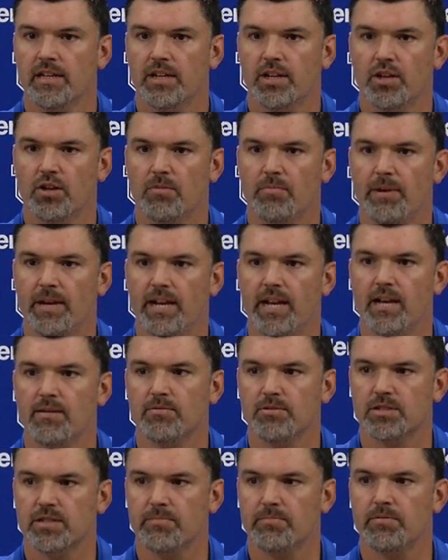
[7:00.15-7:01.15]
you know, being
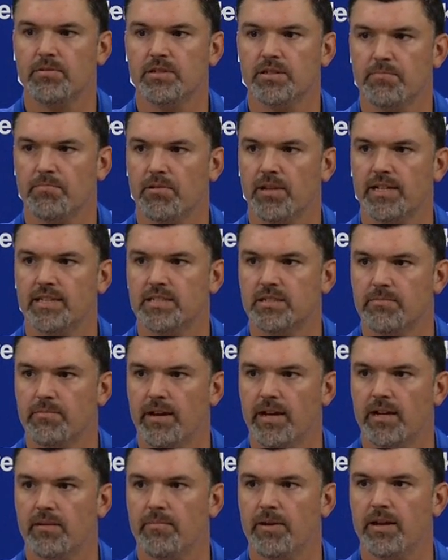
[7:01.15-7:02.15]
able to play some
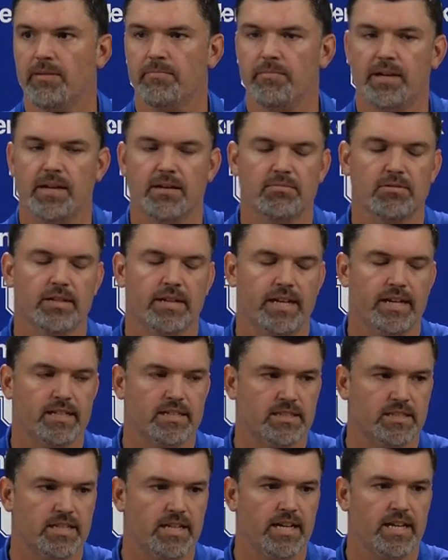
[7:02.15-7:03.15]
man-to-man, be able to
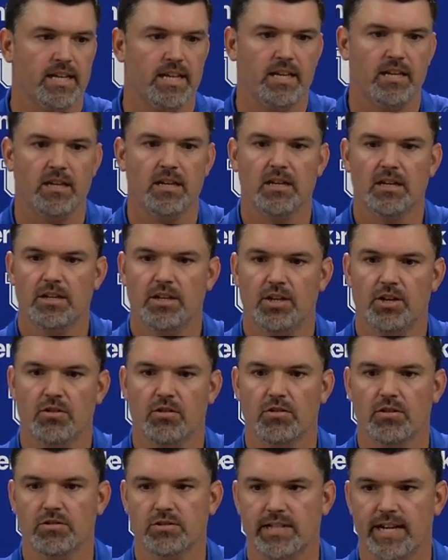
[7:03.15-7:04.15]
get sticky, you know,
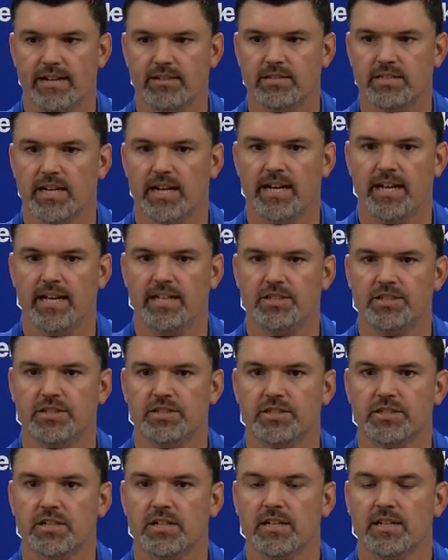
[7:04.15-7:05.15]
on those outside
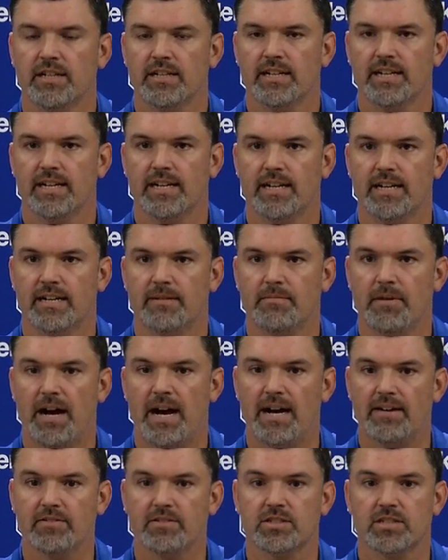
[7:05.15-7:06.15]
edges.
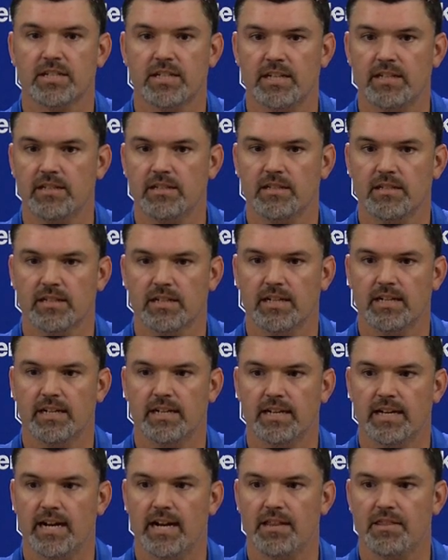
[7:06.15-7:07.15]
Obviously,
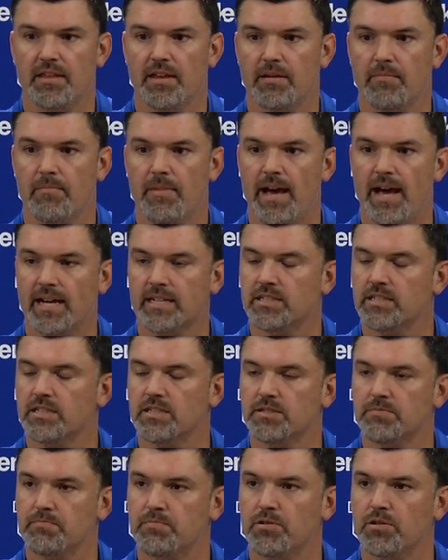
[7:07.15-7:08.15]
I think Max
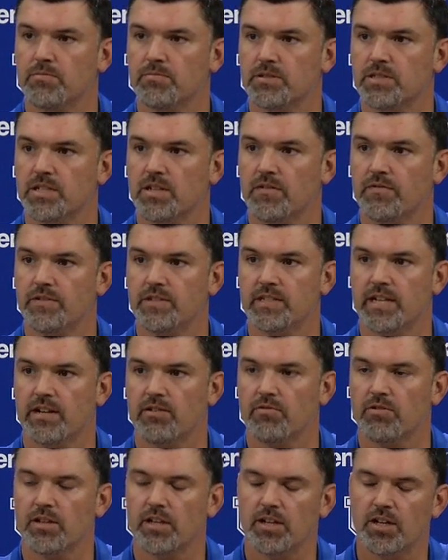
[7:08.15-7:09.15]
has put himself, he's had
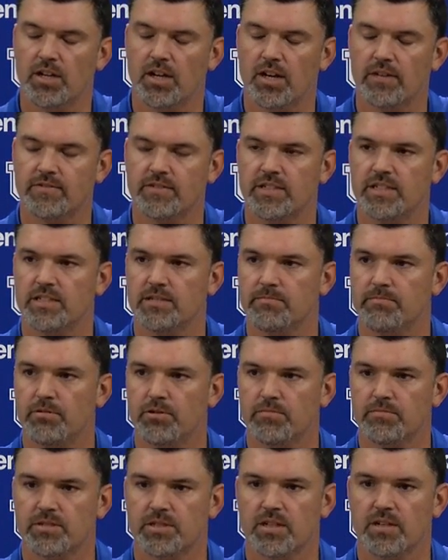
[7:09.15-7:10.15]
a really good offseason,
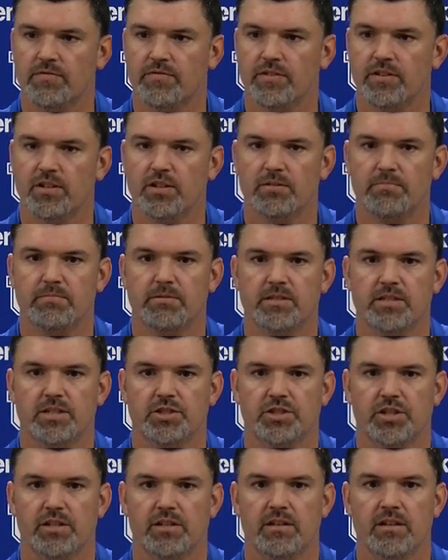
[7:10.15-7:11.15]
put himself in good
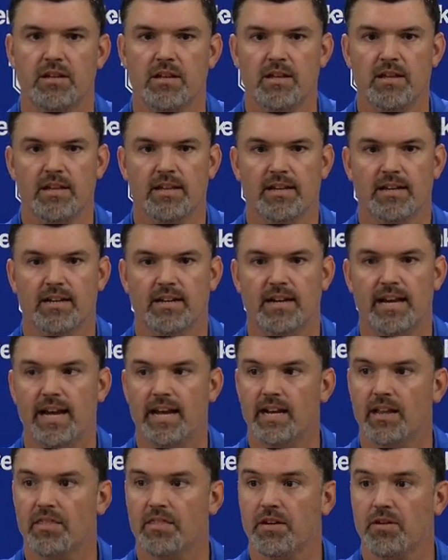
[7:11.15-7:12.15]
position,
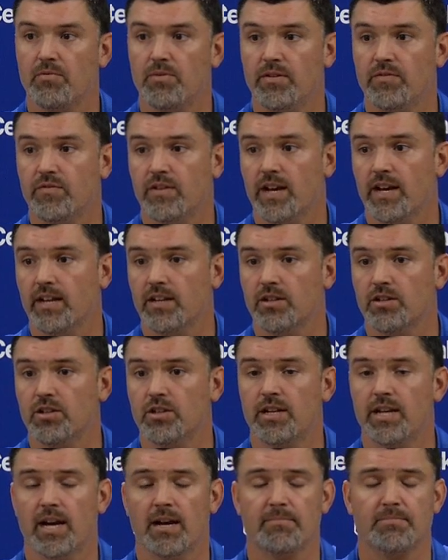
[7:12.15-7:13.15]
and I think we've got
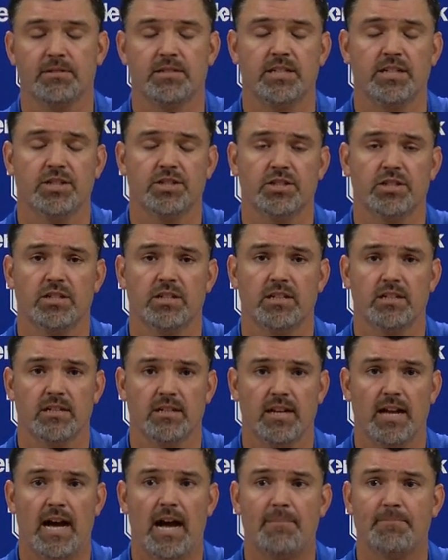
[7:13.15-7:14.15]
good
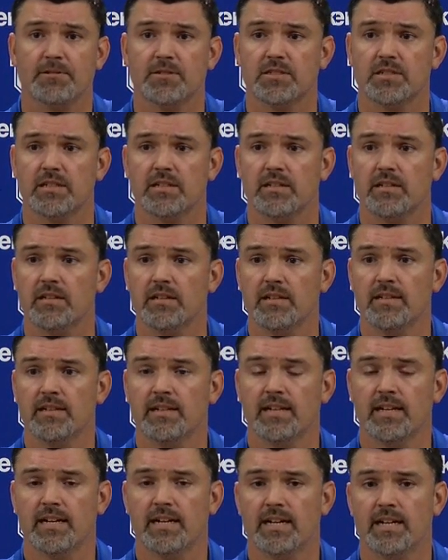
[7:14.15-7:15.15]
competition opposite.
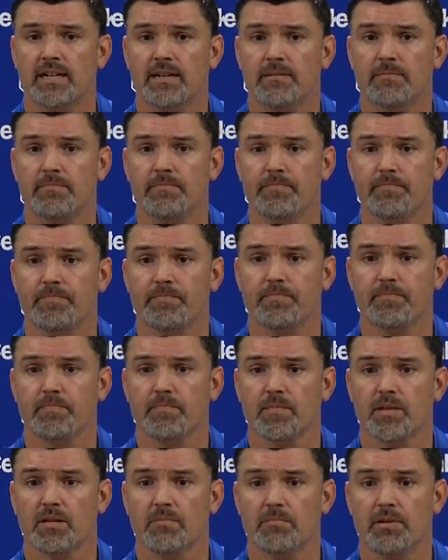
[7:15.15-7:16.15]

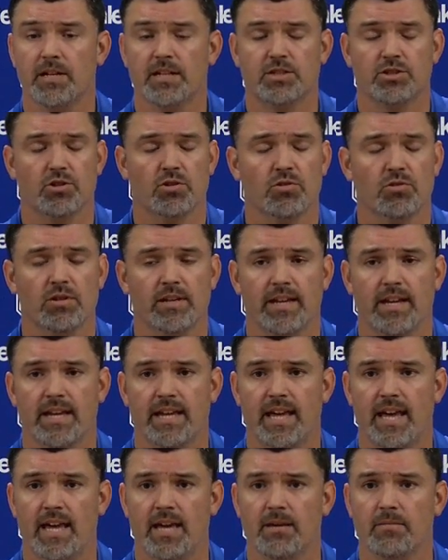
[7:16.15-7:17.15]
But it's early in
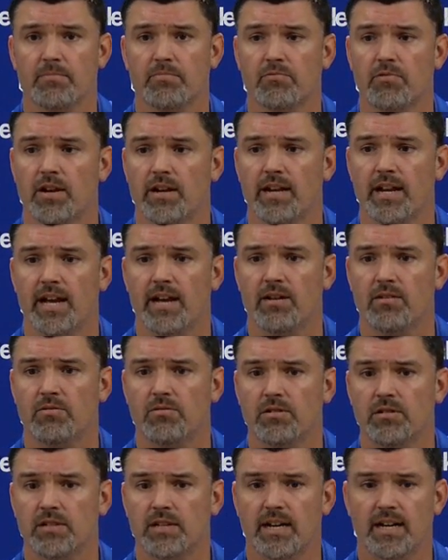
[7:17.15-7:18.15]
camp right now,
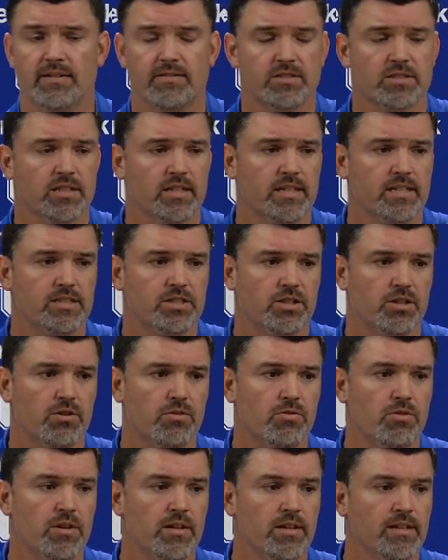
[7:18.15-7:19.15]
obviously,
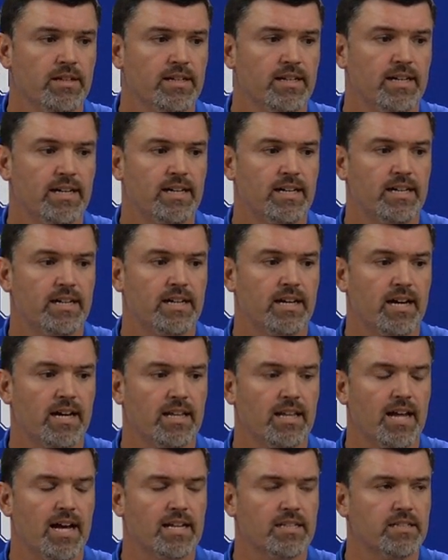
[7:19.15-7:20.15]
so a
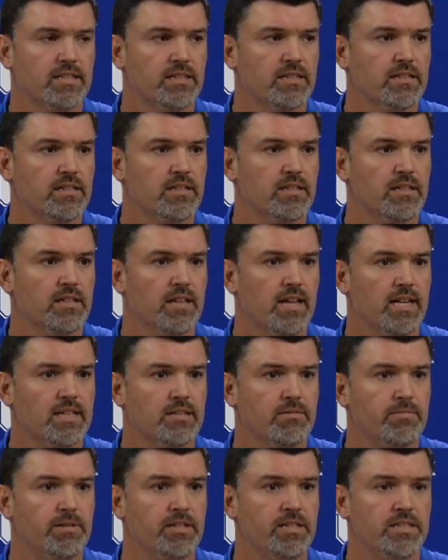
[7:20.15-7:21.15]
lot
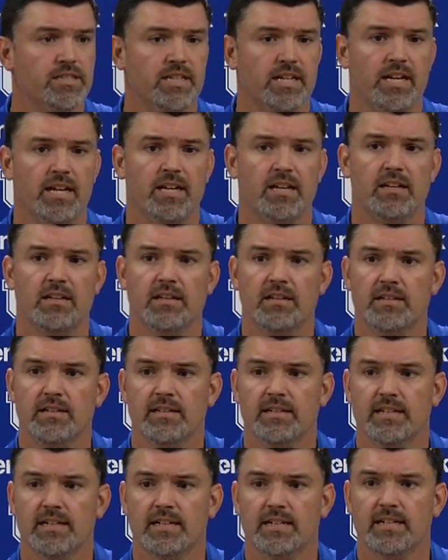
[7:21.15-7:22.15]
to be seen.
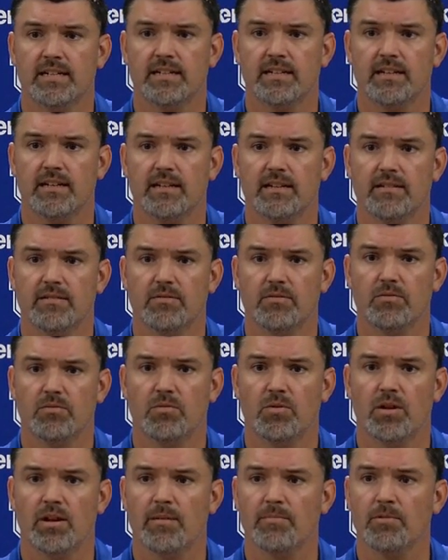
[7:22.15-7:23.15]

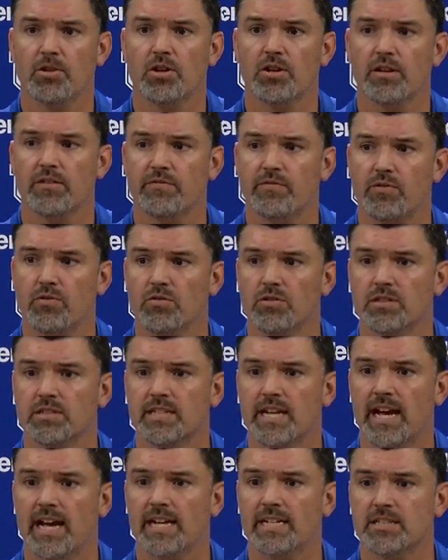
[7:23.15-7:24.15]
What I'm looking for is
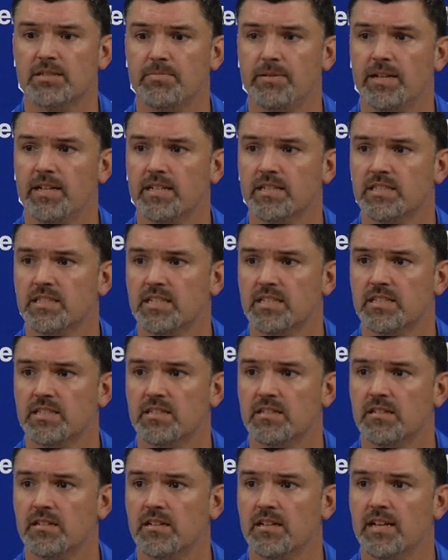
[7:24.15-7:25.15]
guys to be
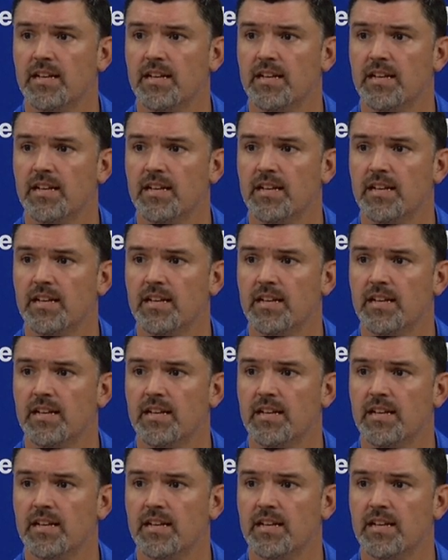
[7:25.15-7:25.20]
consistent.